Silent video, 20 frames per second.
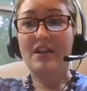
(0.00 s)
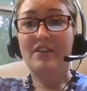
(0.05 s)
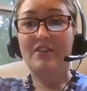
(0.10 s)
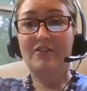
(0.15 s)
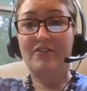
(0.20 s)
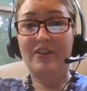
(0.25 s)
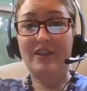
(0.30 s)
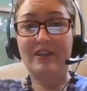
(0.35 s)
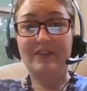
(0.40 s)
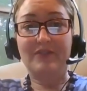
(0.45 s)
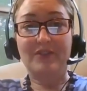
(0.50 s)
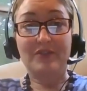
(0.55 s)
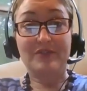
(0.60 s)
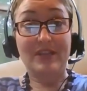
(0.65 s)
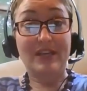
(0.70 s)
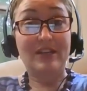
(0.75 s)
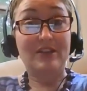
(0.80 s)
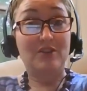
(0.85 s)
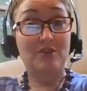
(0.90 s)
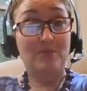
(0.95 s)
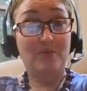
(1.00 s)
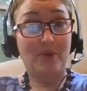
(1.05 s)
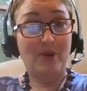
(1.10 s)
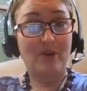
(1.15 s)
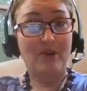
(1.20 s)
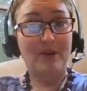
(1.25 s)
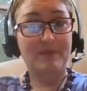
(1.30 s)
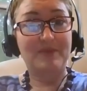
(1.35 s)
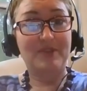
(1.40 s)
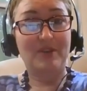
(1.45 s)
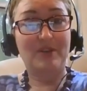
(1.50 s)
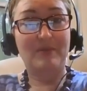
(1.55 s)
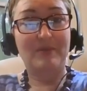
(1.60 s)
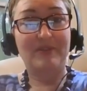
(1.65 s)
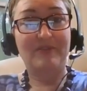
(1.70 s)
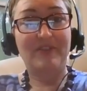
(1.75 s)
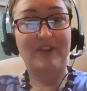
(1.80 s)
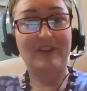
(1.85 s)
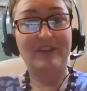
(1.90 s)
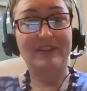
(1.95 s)
Then if there's any new programs that are going to be
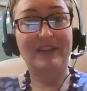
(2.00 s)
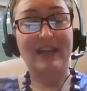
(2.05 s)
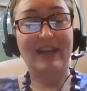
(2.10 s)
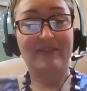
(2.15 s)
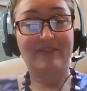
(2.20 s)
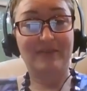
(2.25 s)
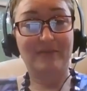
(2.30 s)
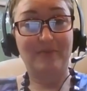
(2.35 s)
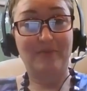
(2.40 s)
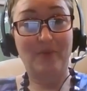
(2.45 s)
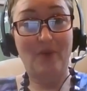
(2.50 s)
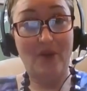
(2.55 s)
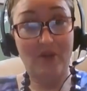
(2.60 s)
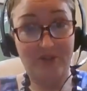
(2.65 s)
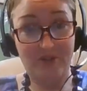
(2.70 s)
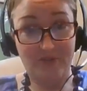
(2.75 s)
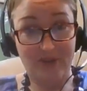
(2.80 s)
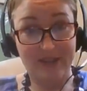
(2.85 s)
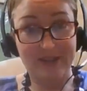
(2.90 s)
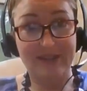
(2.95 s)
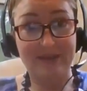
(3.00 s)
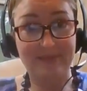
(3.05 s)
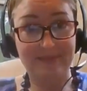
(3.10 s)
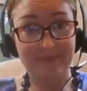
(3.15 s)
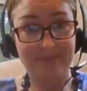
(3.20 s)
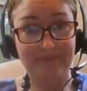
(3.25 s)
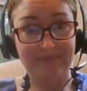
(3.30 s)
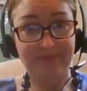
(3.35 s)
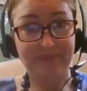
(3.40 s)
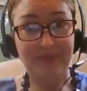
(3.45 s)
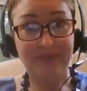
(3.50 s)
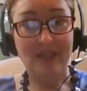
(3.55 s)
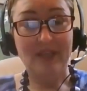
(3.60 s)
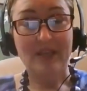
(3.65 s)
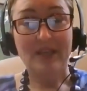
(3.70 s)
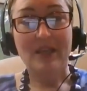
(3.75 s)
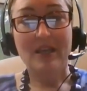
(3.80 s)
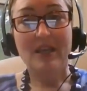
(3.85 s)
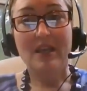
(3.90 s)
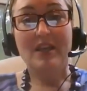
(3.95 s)
founded, they have to authorize them.
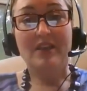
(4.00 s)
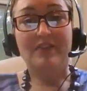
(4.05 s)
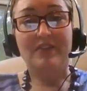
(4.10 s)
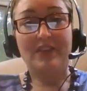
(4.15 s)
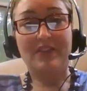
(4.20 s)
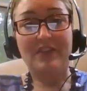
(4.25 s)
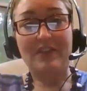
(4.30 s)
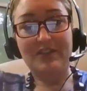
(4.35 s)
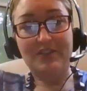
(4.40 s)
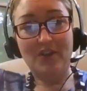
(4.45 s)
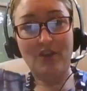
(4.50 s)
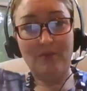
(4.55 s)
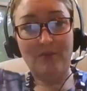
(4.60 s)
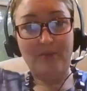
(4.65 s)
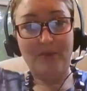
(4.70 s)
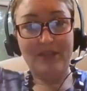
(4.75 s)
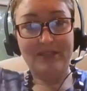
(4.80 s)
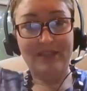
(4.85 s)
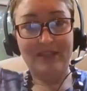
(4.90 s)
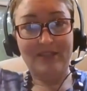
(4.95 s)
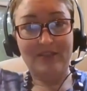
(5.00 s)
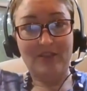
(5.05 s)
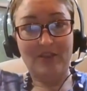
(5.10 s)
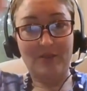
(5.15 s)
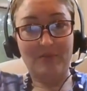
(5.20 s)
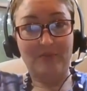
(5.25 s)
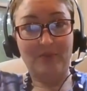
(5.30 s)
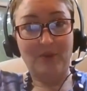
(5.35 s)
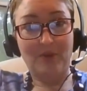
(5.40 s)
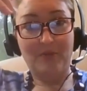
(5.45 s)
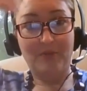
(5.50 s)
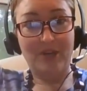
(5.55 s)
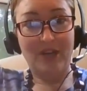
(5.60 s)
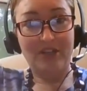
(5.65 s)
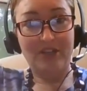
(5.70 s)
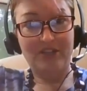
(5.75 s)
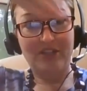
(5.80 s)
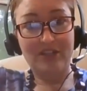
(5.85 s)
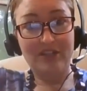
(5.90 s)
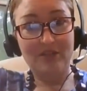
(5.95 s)
Then they start a process called
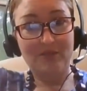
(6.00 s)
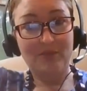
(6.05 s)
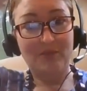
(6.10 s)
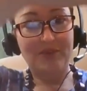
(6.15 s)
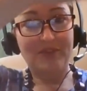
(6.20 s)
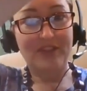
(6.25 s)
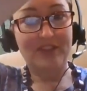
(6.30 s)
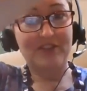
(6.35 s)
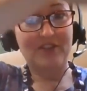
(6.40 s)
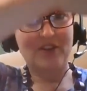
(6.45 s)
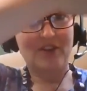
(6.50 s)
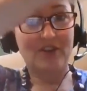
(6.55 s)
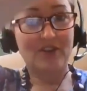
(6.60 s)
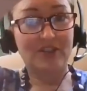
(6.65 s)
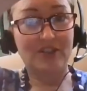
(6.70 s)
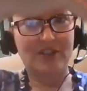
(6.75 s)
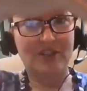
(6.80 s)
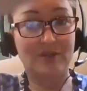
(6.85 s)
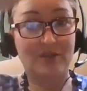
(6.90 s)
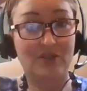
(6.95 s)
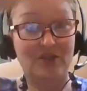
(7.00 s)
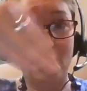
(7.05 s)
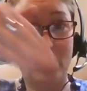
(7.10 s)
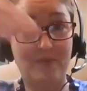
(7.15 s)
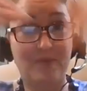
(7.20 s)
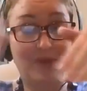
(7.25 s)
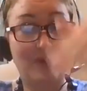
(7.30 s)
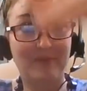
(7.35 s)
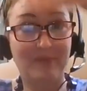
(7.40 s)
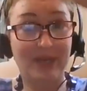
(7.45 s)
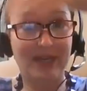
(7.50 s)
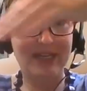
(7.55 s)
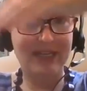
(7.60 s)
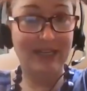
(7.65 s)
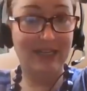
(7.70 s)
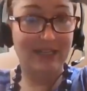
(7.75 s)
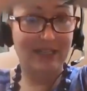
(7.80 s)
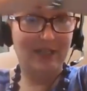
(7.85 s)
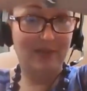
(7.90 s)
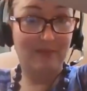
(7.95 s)
appropriations, where they start just dropping money
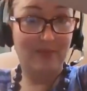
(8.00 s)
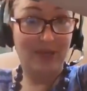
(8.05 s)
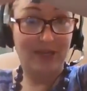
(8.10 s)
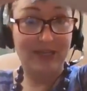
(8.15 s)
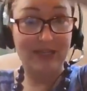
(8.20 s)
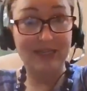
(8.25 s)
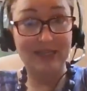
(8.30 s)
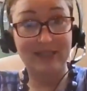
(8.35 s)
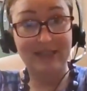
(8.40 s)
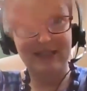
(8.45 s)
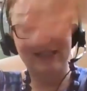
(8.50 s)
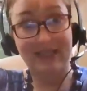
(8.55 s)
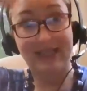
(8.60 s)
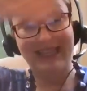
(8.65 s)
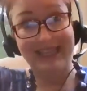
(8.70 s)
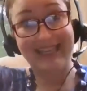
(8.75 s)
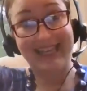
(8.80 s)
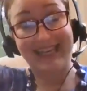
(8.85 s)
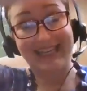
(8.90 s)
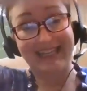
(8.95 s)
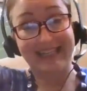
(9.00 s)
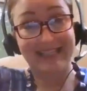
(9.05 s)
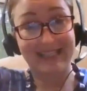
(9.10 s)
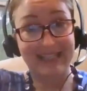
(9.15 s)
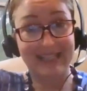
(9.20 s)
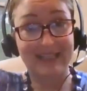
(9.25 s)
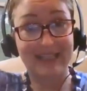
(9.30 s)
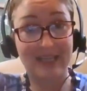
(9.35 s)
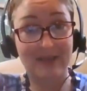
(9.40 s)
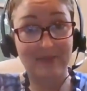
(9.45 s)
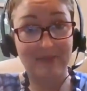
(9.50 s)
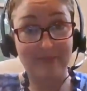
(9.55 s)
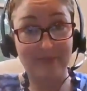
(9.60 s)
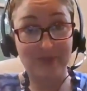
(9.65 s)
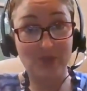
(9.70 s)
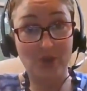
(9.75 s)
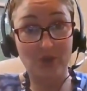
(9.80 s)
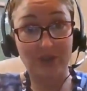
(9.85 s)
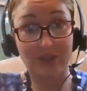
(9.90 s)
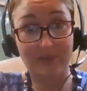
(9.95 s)
into buckets that cannot exceed the
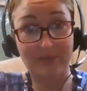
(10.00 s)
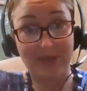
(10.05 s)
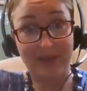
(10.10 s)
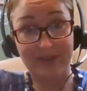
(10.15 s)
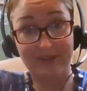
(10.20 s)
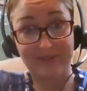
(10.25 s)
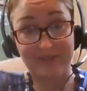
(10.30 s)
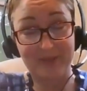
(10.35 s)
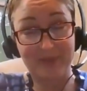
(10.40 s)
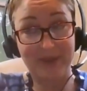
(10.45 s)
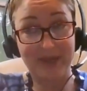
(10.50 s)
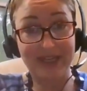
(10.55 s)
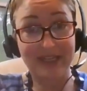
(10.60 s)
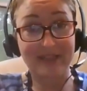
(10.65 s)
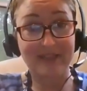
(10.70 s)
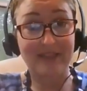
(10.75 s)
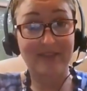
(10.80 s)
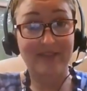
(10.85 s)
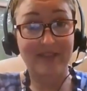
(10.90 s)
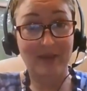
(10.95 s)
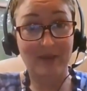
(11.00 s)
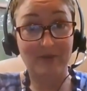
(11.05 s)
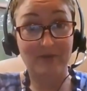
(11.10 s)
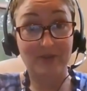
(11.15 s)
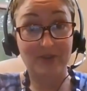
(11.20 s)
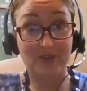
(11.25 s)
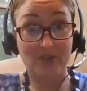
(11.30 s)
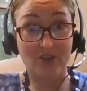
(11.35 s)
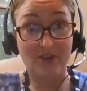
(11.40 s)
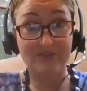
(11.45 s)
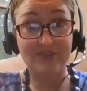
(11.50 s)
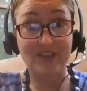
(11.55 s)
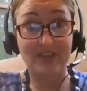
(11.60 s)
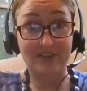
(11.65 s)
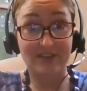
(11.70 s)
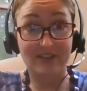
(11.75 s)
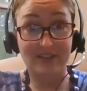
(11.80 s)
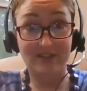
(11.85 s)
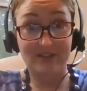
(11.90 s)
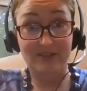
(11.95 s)
total amount of spending that they resolved
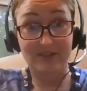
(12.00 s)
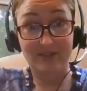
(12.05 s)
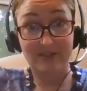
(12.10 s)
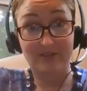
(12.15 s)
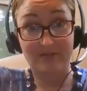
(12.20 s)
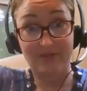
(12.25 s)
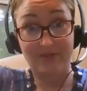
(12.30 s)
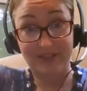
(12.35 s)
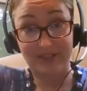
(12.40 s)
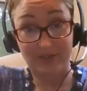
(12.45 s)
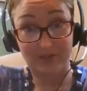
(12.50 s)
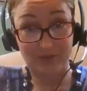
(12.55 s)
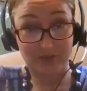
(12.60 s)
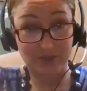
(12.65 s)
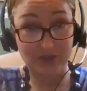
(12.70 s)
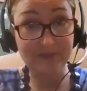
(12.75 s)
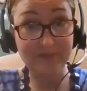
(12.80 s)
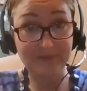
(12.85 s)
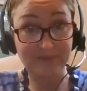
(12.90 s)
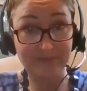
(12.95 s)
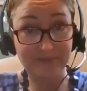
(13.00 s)
under the resolution.